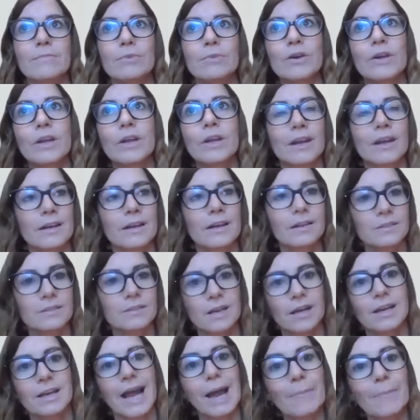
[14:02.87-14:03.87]
from looking at
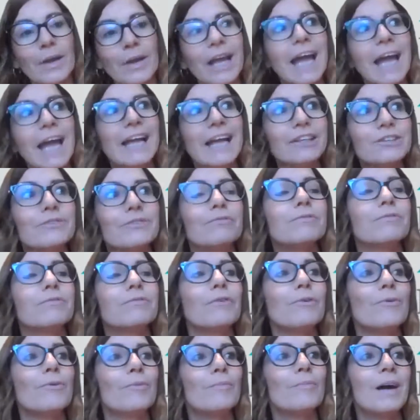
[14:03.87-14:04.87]
an application
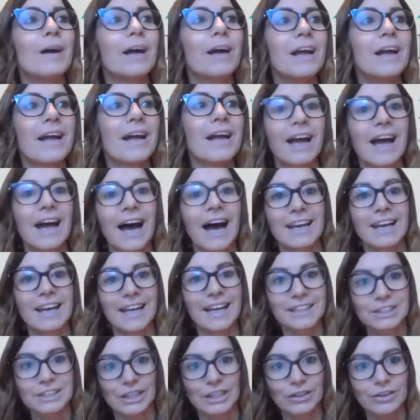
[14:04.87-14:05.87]
form and
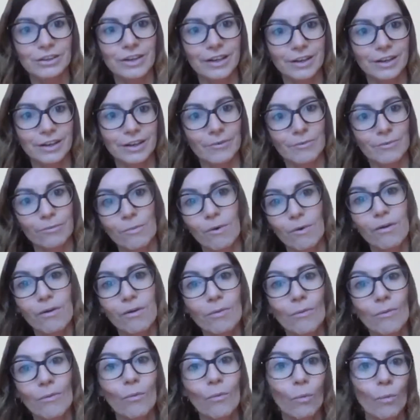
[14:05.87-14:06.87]
actually looking at
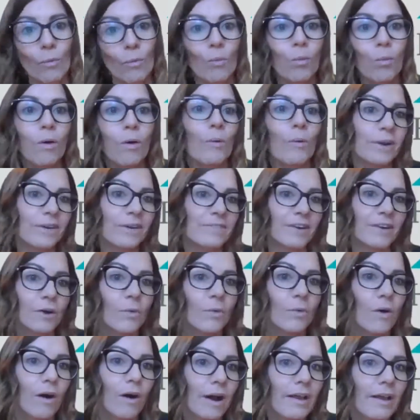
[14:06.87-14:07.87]
what we
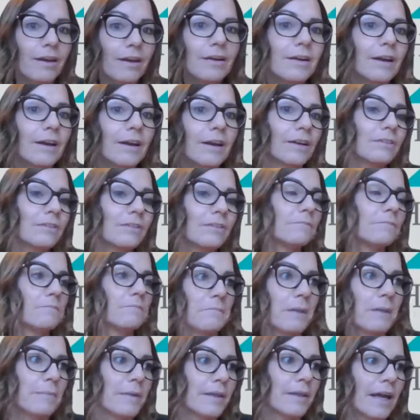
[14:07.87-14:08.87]
require, and
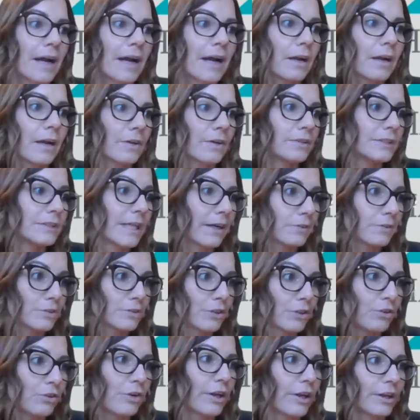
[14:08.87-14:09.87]
maybe that goes down to
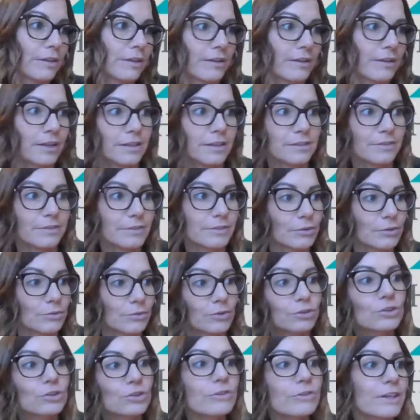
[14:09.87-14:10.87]
looking at the individual
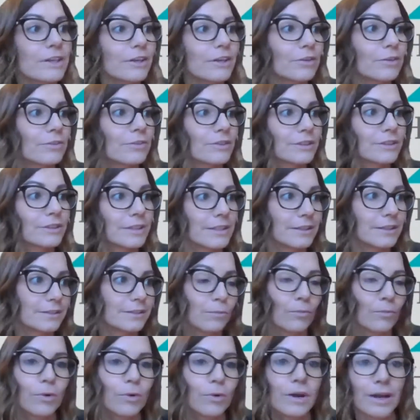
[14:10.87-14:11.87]
insuring clauses
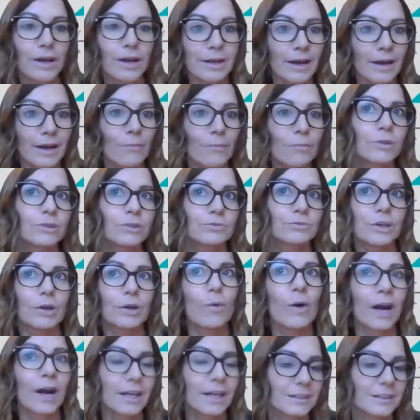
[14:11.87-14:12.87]
and working out what's
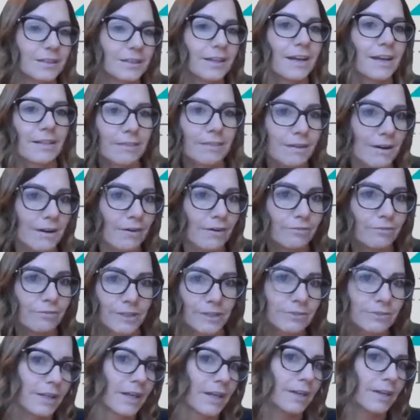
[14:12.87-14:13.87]
required to get the
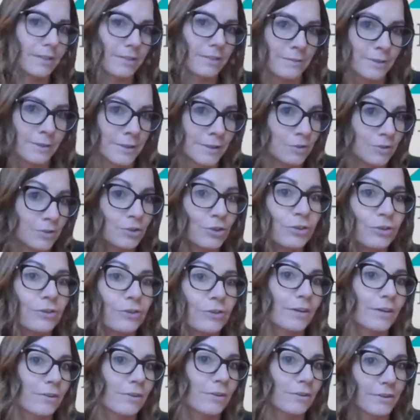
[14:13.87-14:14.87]
coverage for that individual
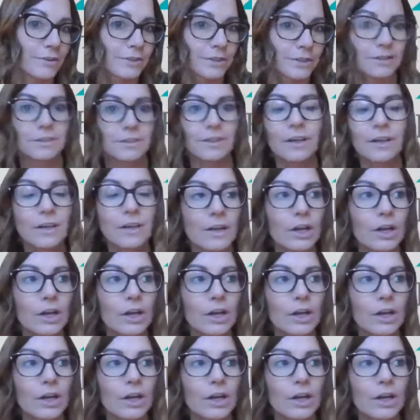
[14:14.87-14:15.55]
insuring clause, and